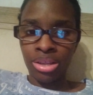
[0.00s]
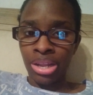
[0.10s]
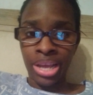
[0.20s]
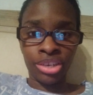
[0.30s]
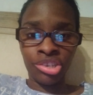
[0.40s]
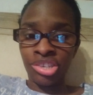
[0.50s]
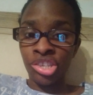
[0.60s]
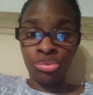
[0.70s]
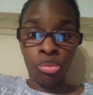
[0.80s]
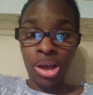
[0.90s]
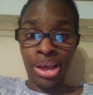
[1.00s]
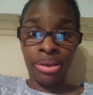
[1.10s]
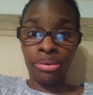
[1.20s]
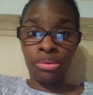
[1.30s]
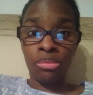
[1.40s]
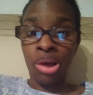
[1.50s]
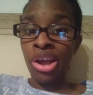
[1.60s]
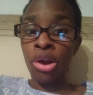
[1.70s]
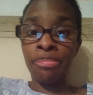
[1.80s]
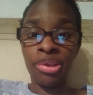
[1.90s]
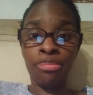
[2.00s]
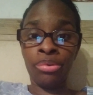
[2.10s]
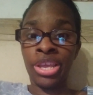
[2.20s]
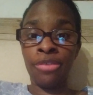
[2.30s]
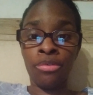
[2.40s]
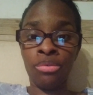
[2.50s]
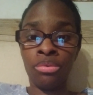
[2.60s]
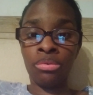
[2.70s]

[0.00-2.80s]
Like, just why? Why are people evil?